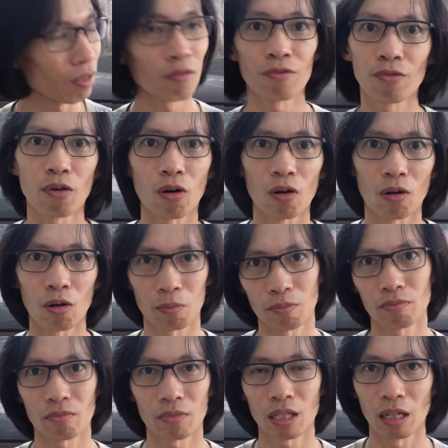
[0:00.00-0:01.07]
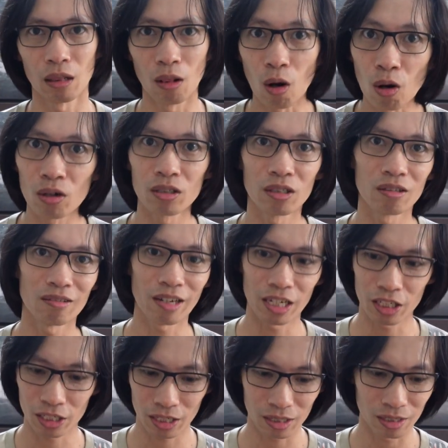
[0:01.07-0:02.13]
for long
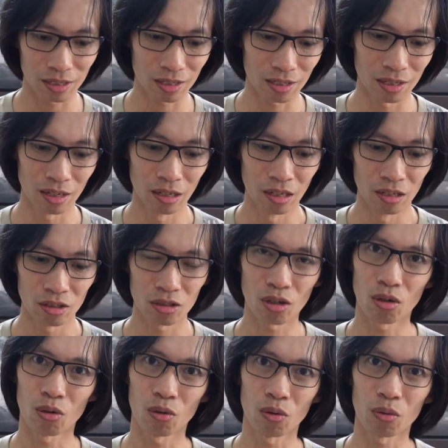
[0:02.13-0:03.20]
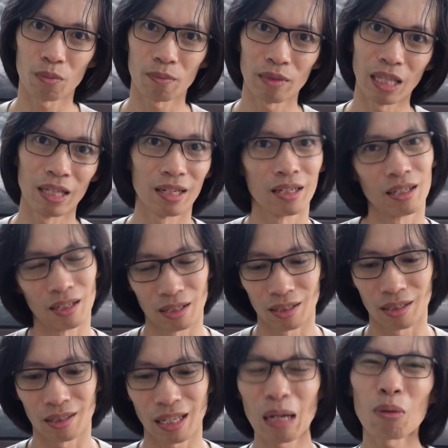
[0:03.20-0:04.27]
durations. So
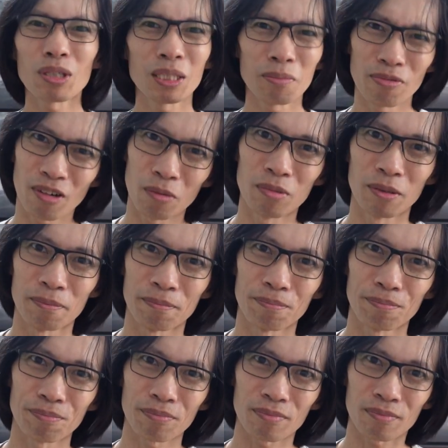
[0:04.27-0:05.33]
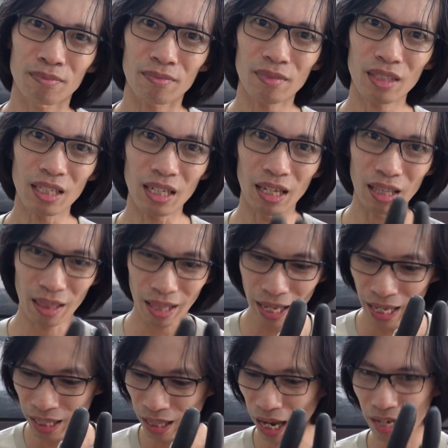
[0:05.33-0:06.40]
that was a problem.
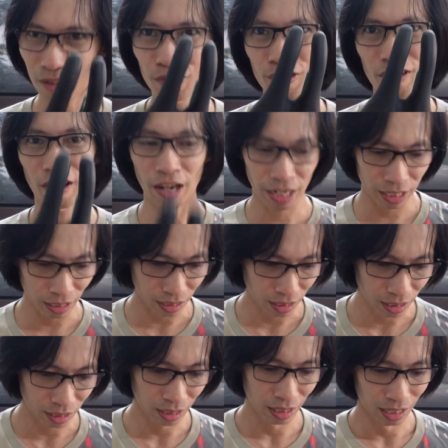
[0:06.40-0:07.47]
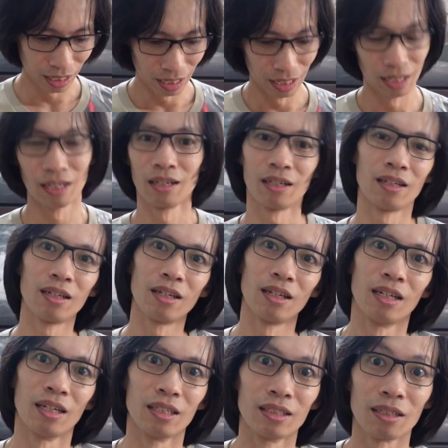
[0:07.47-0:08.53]
Then I tried
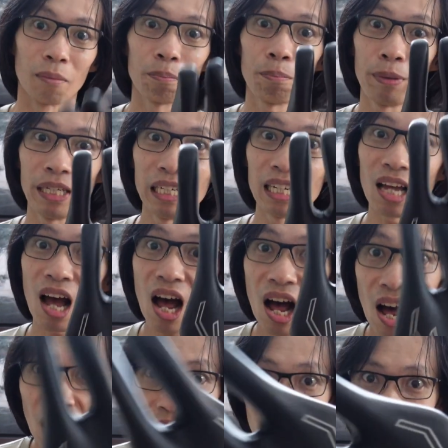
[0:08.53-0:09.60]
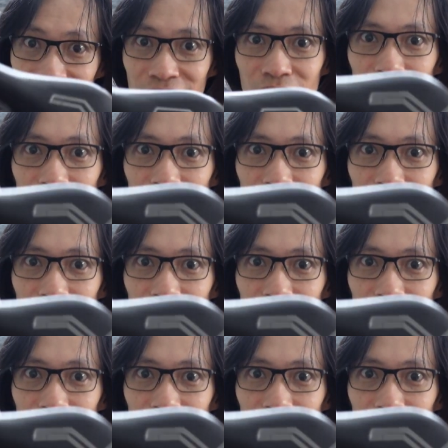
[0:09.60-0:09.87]
the PR